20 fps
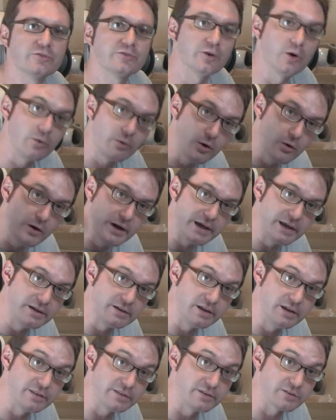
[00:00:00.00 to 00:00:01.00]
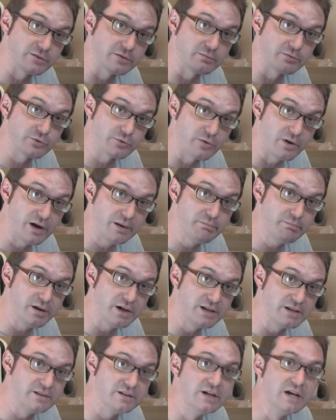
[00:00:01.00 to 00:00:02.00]
So go ahead and hit the subscribe
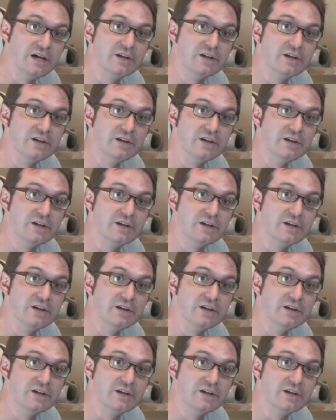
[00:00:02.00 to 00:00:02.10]
button